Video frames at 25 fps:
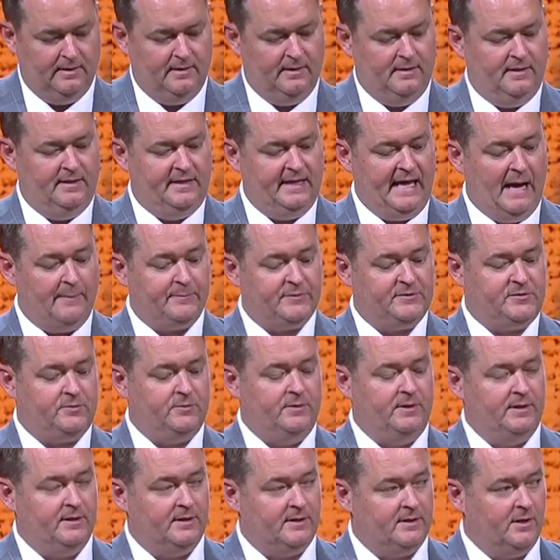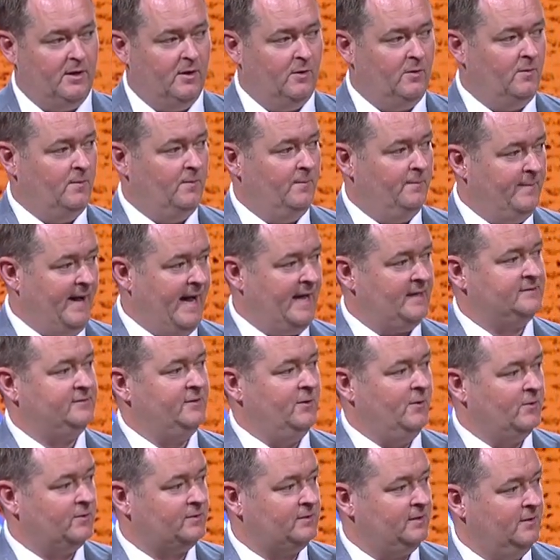the opportunity to go back to
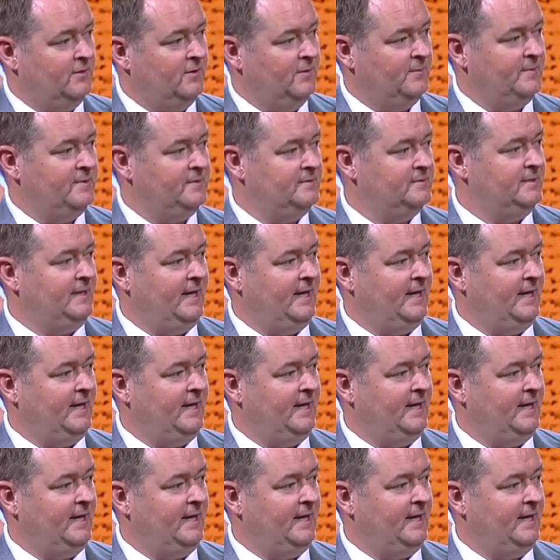Oklahoma,